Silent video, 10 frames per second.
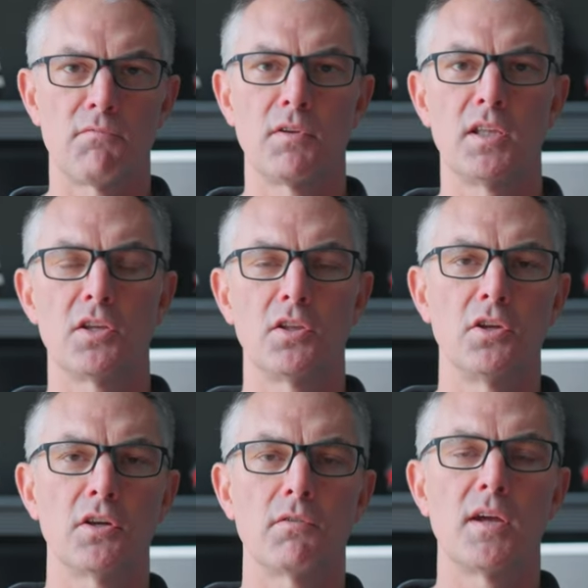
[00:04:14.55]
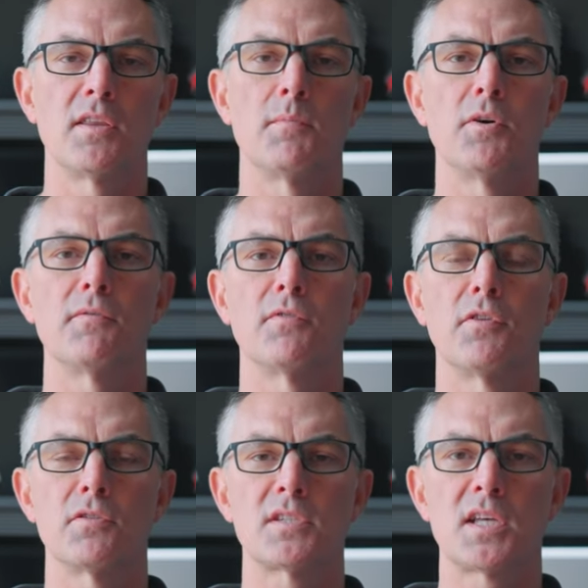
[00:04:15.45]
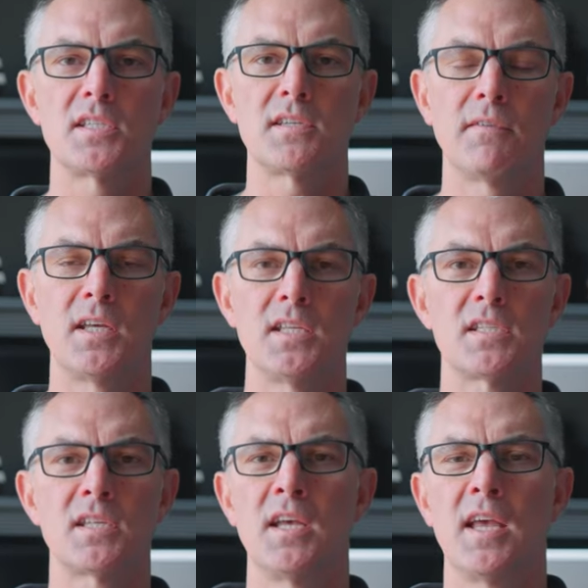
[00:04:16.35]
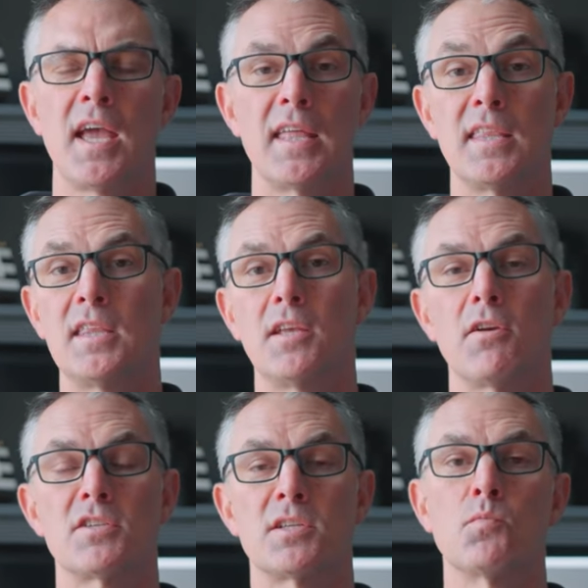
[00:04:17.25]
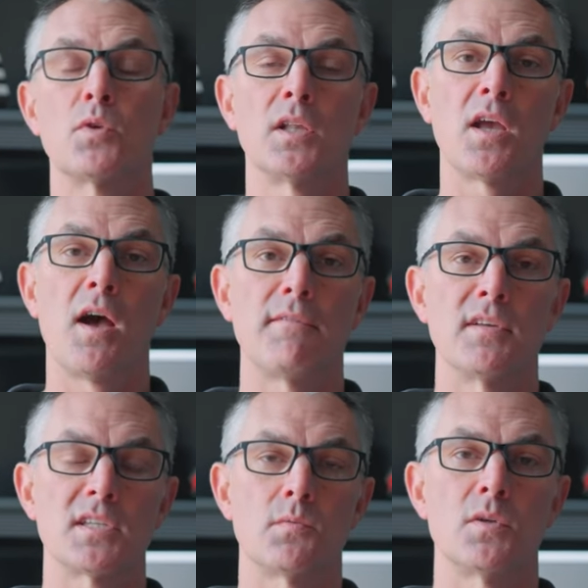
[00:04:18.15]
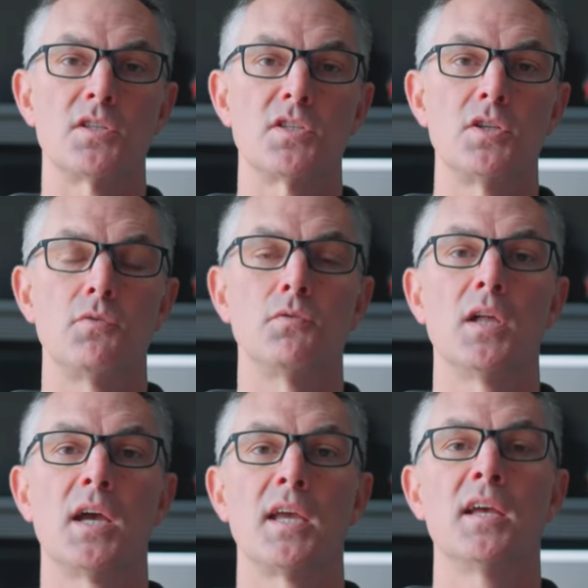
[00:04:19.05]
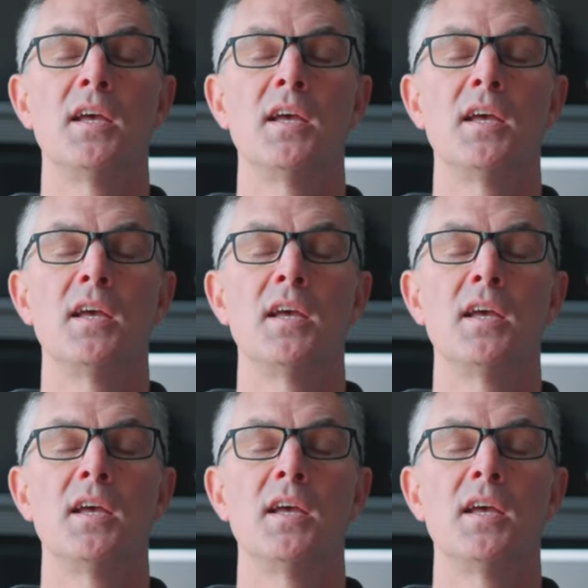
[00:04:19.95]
really good look around the boat for those kinds of hints. And then there are some really obvious ones too, like